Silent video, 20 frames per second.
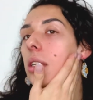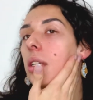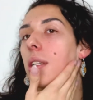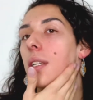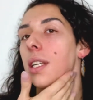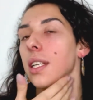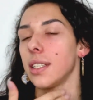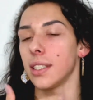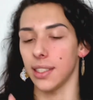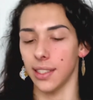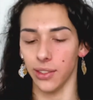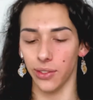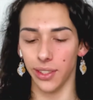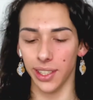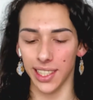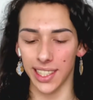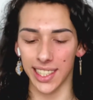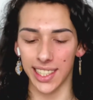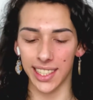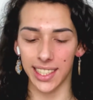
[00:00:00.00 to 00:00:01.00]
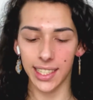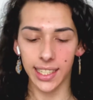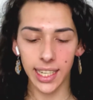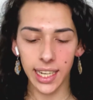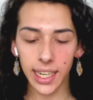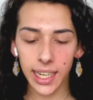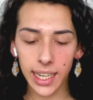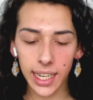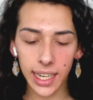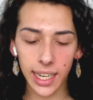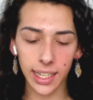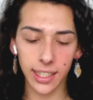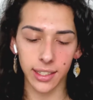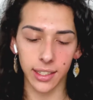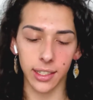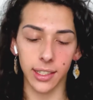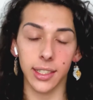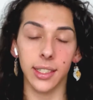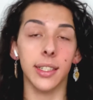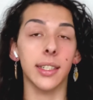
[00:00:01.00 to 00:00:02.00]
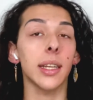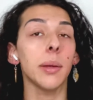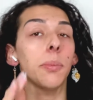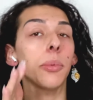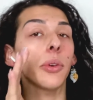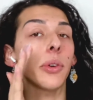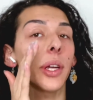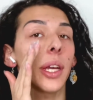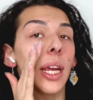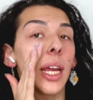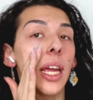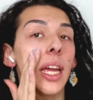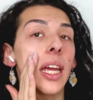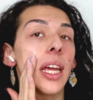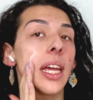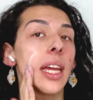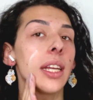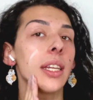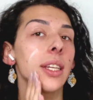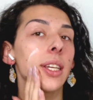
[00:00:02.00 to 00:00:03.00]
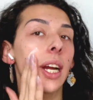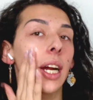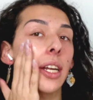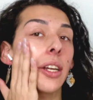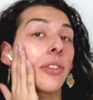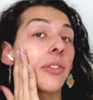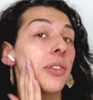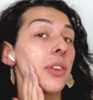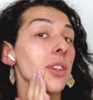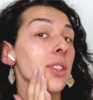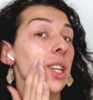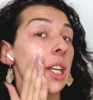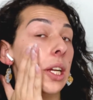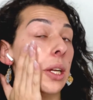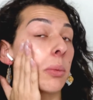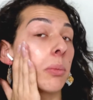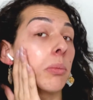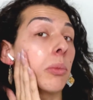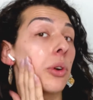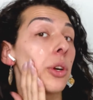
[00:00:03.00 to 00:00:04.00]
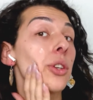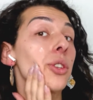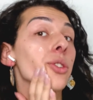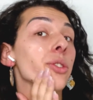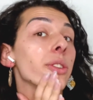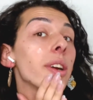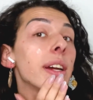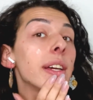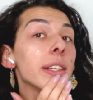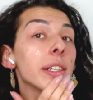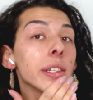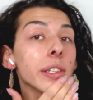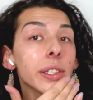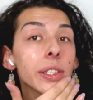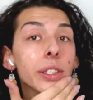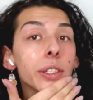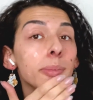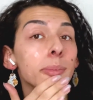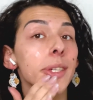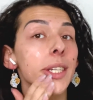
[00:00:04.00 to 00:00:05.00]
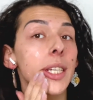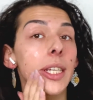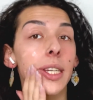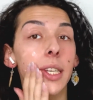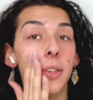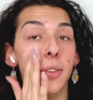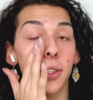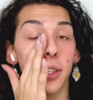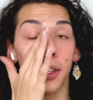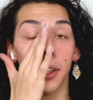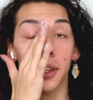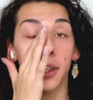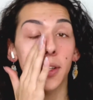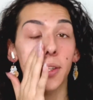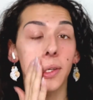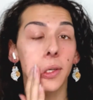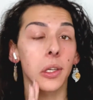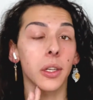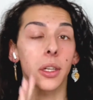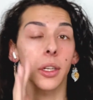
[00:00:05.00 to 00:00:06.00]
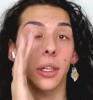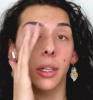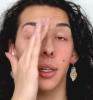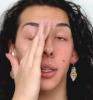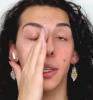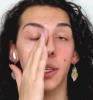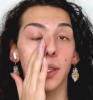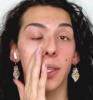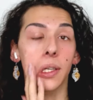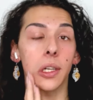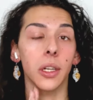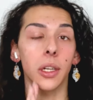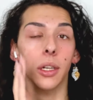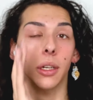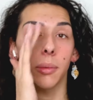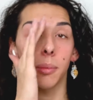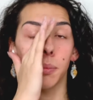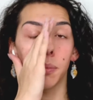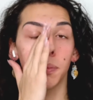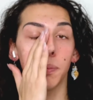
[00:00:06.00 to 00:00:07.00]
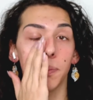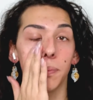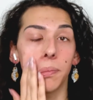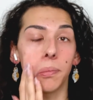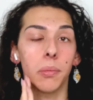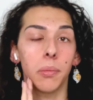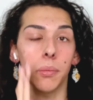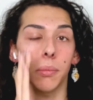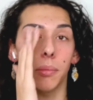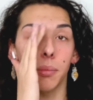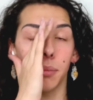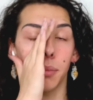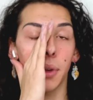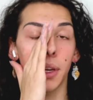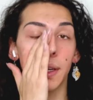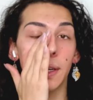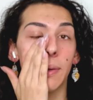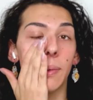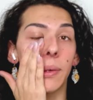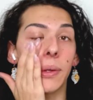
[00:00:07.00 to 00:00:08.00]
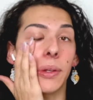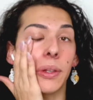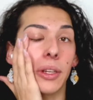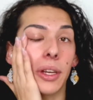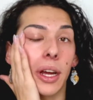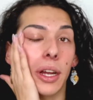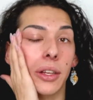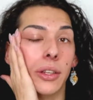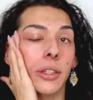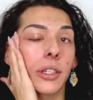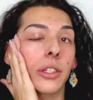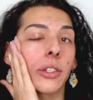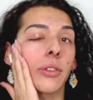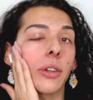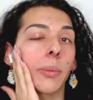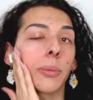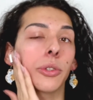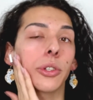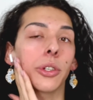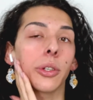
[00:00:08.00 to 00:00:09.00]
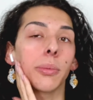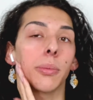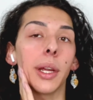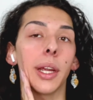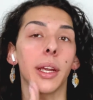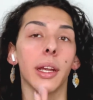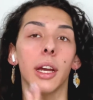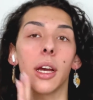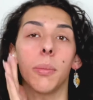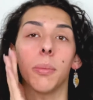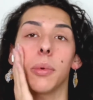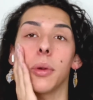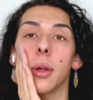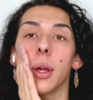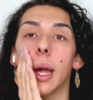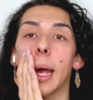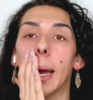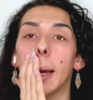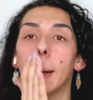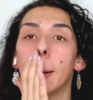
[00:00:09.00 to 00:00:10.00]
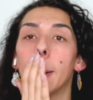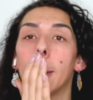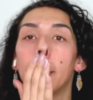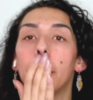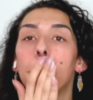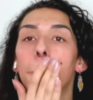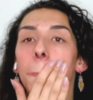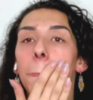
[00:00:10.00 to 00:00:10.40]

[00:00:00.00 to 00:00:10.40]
isn't really sticky, it's not slippery, it kind of feels like a moisturizer to me even, and it will not disrupt your makeup at all.